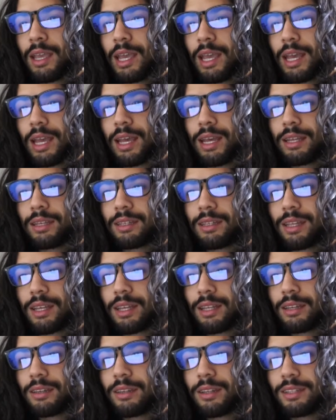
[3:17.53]
and
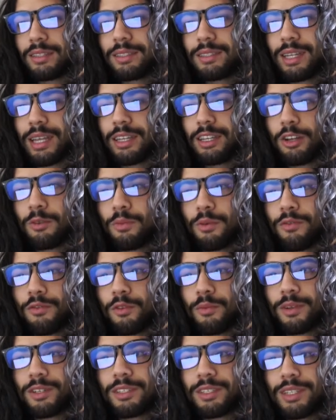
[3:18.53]
then this 10-year
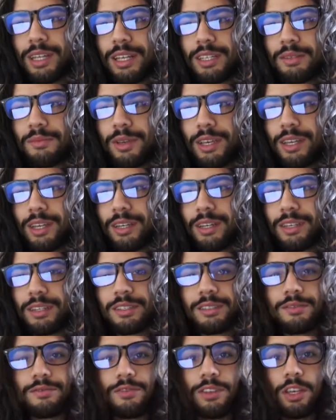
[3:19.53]
performance is estimated
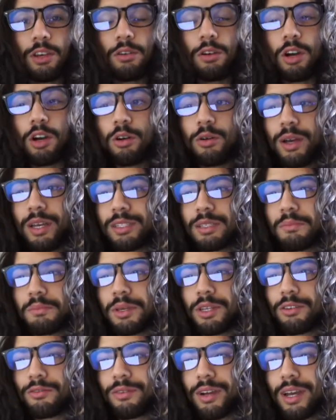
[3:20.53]
because VOO hasn't
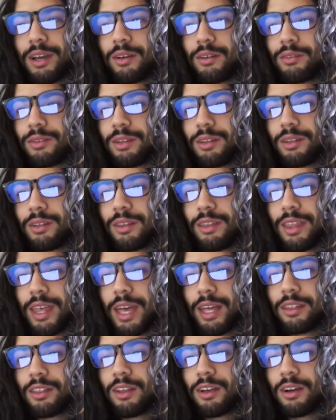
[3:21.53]
been around
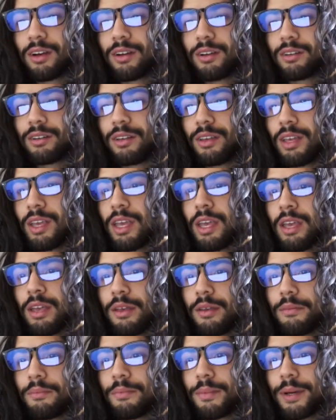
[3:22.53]
that long,
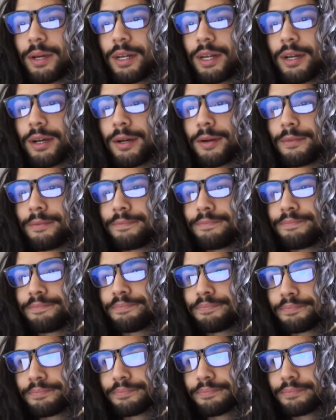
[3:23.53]
but
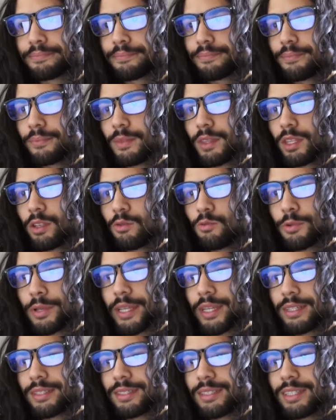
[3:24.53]
we
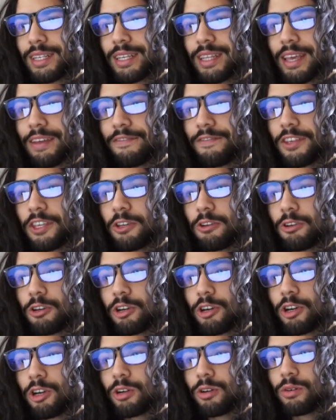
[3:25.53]
can see that
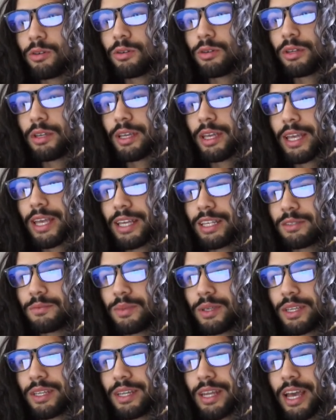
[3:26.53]
VOO has
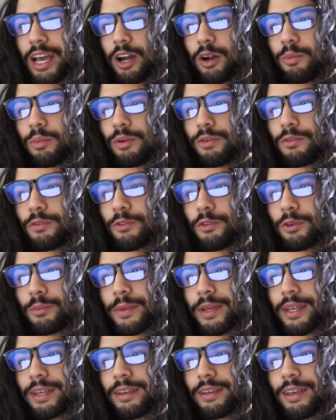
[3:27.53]
been
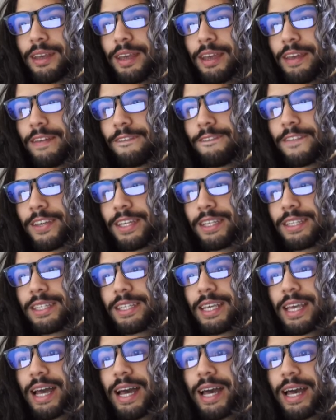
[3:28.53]
outperforming
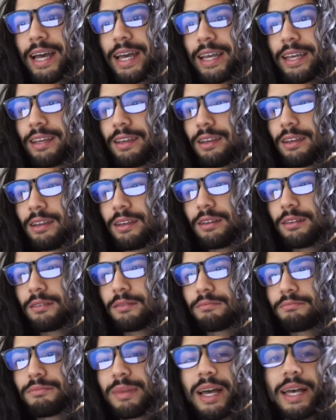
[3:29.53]
VTI
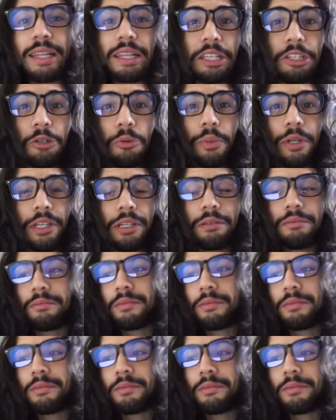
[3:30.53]
by a little bit